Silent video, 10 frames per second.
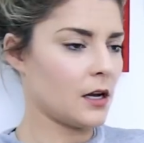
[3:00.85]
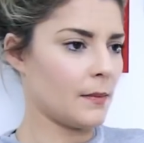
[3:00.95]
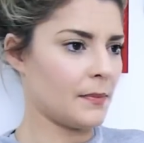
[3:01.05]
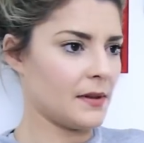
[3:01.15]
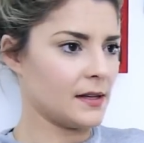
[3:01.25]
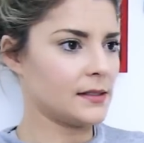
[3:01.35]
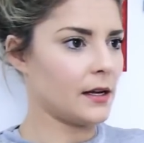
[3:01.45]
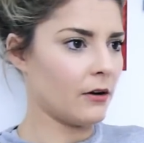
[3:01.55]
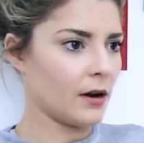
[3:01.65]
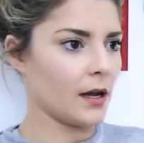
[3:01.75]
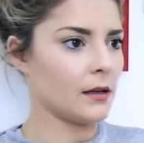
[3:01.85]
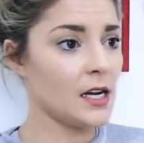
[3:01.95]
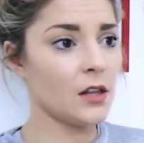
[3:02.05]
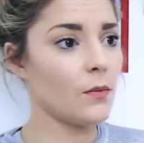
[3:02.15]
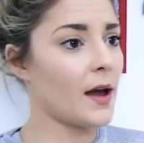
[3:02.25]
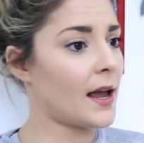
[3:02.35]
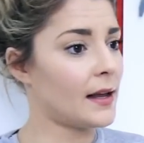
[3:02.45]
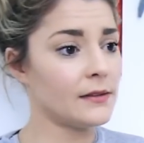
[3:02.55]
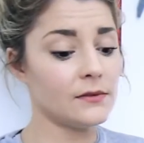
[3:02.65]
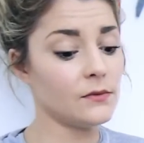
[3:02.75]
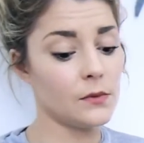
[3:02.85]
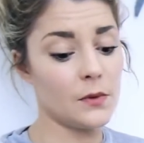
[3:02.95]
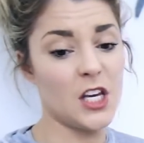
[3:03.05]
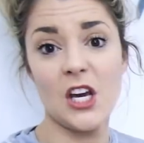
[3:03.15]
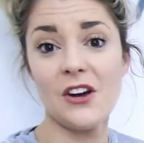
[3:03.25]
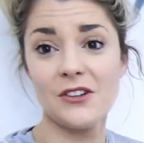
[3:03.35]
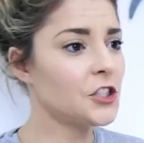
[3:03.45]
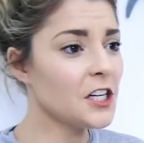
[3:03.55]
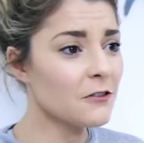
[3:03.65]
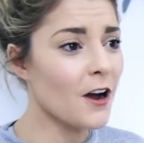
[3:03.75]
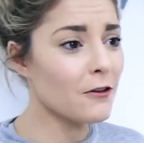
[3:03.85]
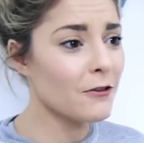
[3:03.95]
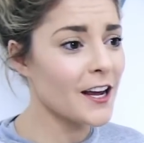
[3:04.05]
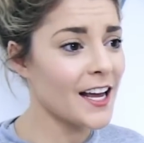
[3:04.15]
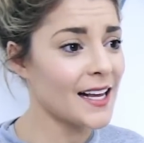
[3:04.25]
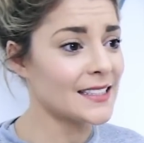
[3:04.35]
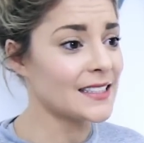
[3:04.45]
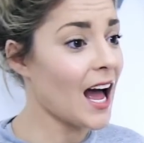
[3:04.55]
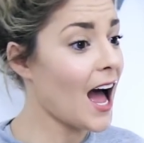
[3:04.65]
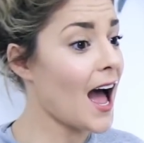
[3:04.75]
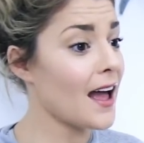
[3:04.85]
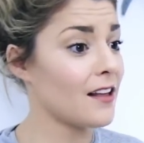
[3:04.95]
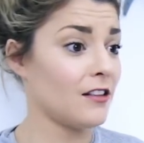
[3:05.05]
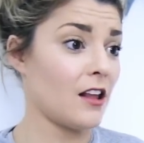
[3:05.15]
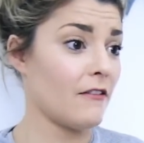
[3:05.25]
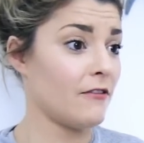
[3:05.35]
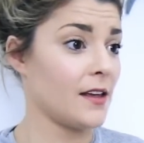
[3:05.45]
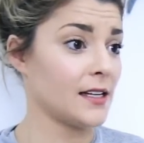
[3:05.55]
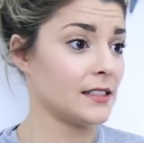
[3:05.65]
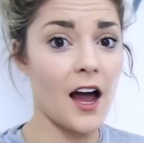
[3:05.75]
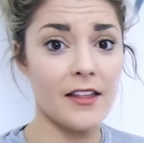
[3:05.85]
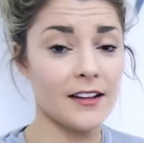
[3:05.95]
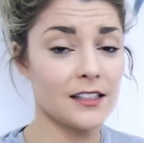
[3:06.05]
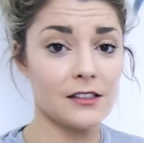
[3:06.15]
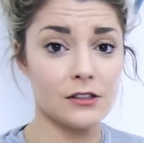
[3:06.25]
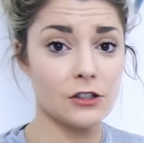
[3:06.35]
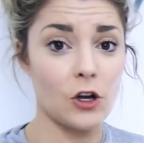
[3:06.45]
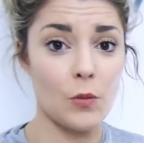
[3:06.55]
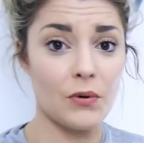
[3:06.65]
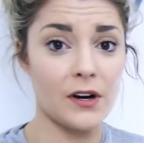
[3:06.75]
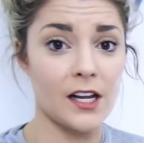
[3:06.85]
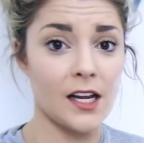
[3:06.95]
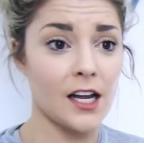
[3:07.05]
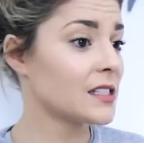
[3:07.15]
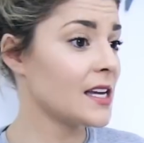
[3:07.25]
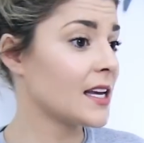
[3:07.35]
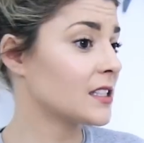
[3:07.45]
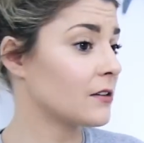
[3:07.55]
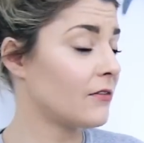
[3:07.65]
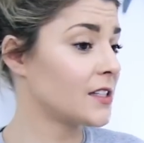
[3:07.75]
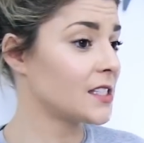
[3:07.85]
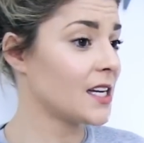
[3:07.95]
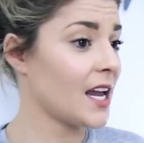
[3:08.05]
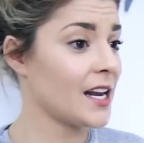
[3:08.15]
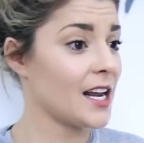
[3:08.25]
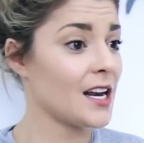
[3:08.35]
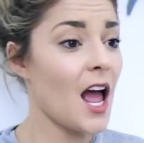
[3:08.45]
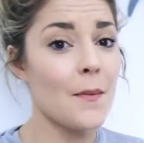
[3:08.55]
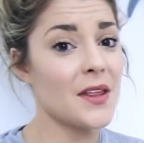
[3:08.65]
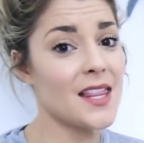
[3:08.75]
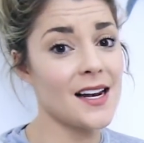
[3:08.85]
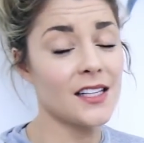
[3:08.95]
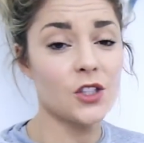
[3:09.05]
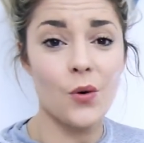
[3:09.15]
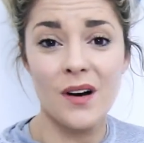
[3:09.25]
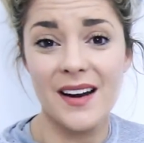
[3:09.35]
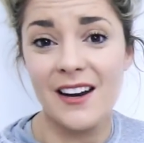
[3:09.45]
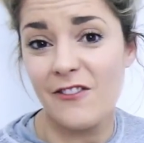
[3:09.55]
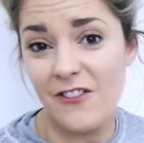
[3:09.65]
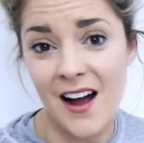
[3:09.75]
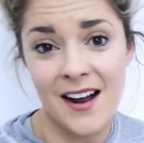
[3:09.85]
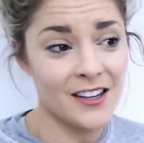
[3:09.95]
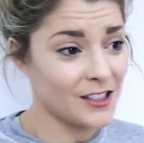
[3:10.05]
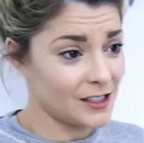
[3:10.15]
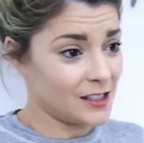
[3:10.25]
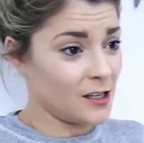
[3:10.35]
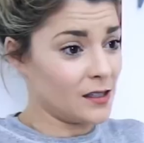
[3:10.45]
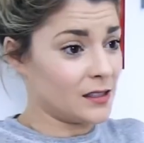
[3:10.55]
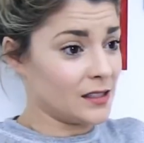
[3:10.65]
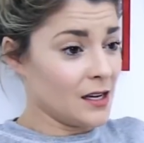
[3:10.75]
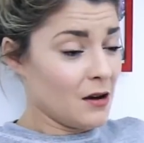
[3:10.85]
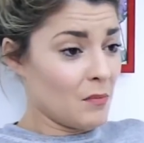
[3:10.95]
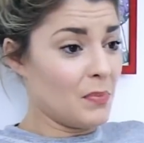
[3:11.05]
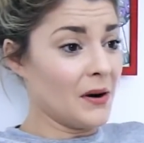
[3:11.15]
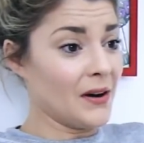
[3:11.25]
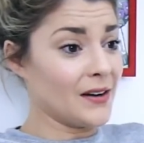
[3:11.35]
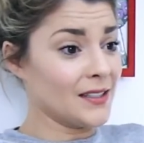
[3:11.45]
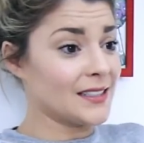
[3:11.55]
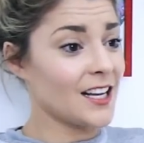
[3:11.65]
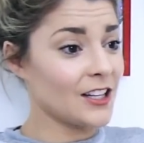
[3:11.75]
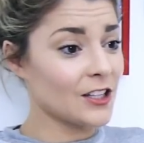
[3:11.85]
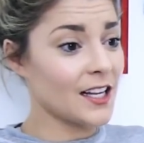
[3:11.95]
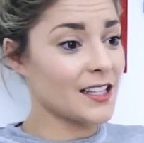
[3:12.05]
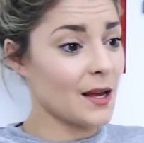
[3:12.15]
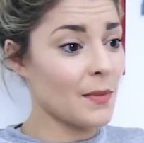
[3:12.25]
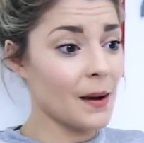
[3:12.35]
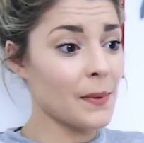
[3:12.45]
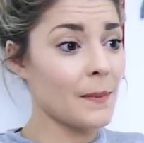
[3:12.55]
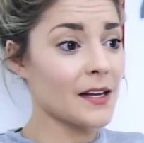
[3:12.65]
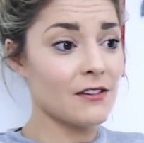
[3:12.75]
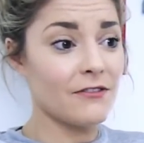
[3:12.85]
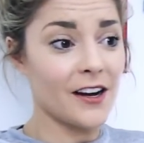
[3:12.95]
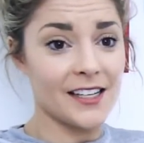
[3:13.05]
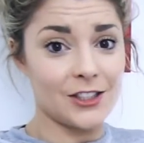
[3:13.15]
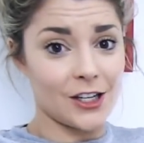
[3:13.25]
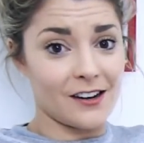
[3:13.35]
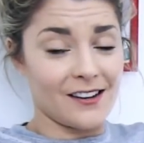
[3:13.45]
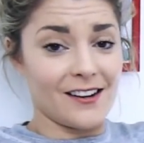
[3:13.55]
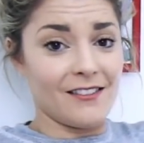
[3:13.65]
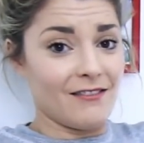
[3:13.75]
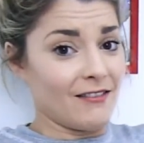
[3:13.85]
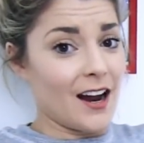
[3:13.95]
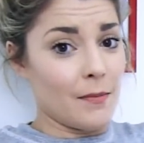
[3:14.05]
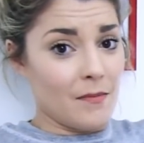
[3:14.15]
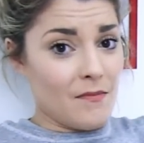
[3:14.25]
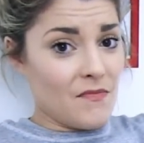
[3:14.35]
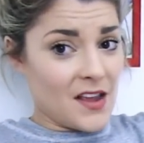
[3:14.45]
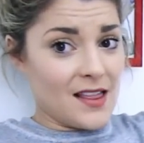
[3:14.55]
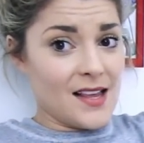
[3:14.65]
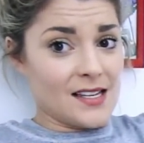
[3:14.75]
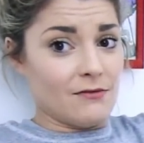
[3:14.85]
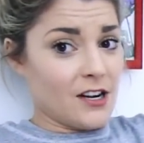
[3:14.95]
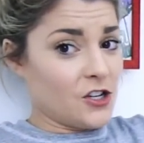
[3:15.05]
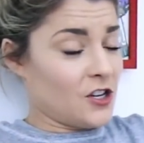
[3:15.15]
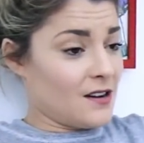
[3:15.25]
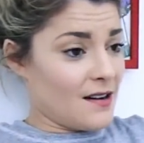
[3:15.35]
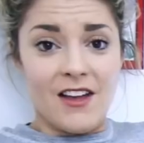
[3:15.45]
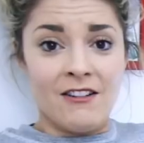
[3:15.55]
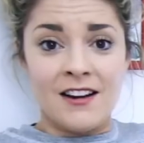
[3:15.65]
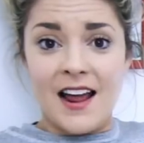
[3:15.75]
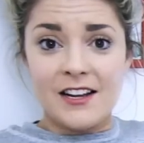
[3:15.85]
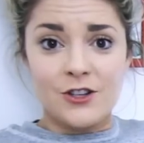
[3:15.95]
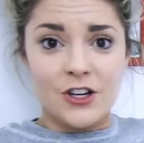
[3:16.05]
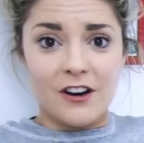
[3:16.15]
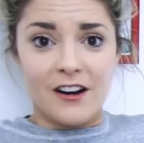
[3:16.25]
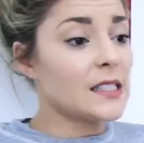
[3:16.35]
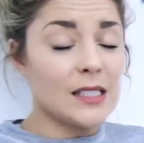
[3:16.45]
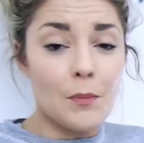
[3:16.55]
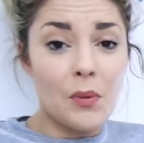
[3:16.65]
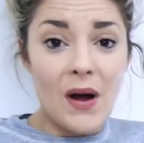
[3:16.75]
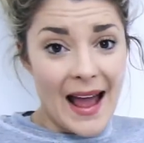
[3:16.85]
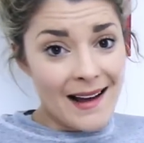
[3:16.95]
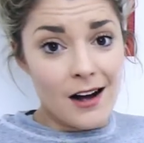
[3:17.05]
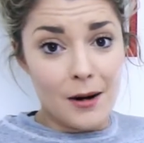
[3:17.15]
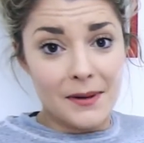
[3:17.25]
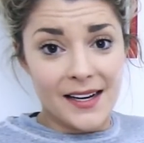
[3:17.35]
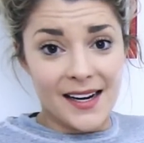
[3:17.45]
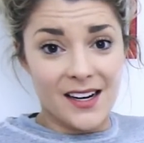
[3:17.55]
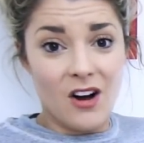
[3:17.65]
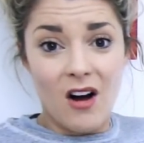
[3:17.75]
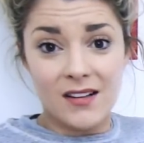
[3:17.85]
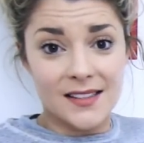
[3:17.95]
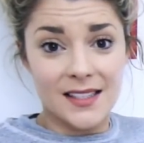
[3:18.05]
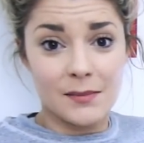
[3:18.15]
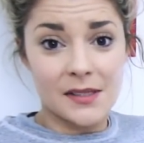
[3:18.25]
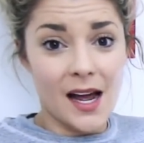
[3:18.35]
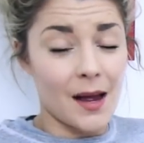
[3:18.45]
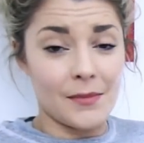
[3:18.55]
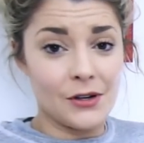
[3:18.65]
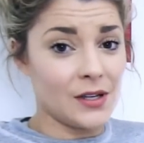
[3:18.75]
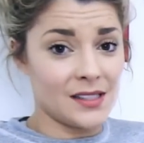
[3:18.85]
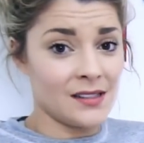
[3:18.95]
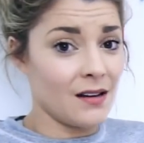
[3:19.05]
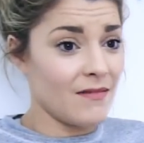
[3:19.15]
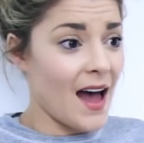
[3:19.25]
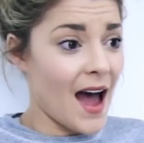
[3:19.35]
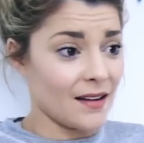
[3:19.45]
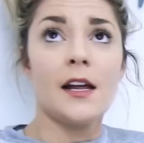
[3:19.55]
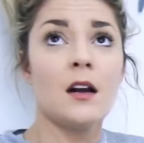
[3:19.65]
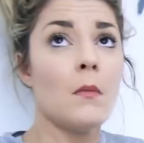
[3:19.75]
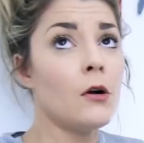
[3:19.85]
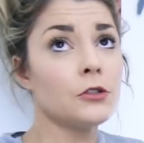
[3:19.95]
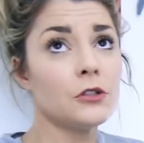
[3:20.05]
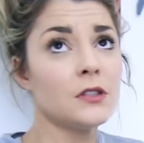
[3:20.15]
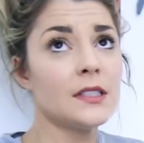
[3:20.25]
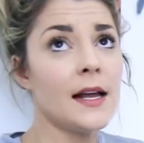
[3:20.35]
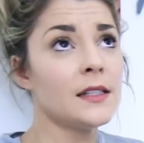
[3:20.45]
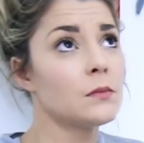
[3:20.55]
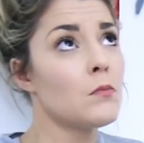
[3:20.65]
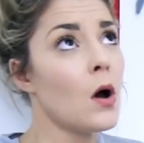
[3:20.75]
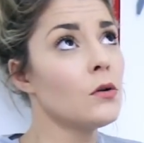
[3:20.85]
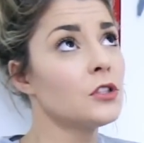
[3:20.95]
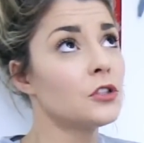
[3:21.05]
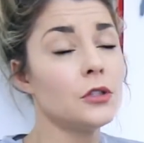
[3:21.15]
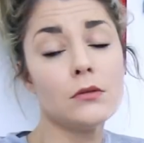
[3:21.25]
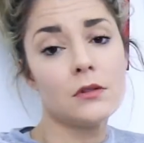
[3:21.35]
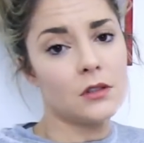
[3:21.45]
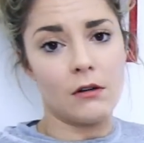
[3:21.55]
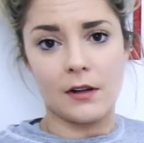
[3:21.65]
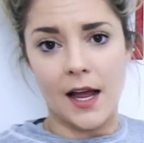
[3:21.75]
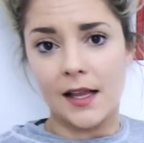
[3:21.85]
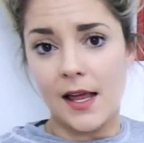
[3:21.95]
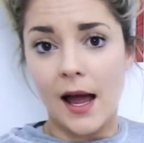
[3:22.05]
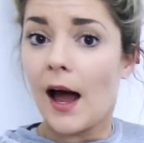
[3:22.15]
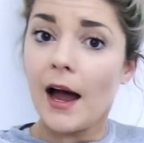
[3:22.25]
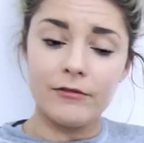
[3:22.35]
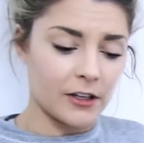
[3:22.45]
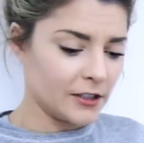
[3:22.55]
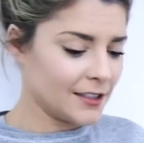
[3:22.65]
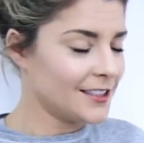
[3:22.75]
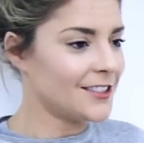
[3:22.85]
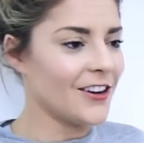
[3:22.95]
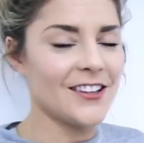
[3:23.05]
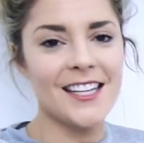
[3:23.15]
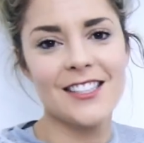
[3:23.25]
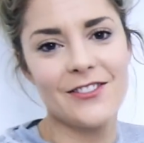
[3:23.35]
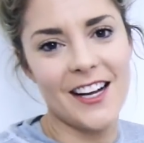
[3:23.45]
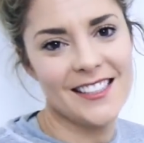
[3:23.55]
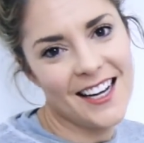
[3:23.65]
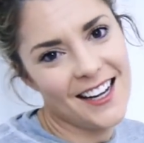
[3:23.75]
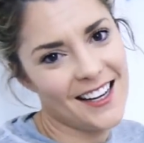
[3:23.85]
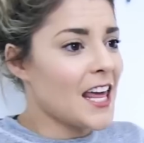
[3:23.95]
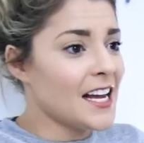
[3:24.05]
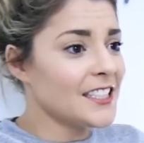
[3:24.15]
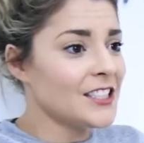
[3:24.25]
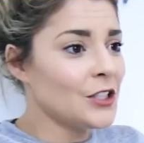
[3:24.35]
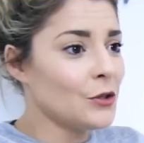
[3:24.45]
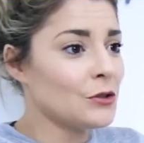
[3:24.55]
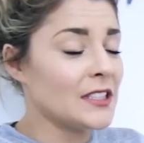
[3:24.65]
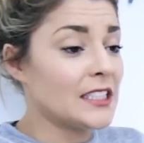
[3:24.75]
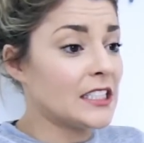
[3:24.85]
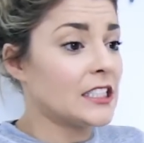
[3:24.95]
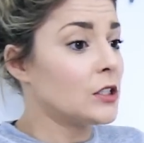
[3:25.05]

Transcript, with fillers: up in this area. Either way, cute. Gina Rodriguez, I love this. I think this looks so pretty, sleek and sophisticated, but then it's quirky and fun because there's birds that look like they might be about to fuck each other right in this region. Very nature. Simple and complicated all the same time. Who doesn't love that? In emotional sense, most dudes don't like that. I've learned, so that's fun. Thandie Newton.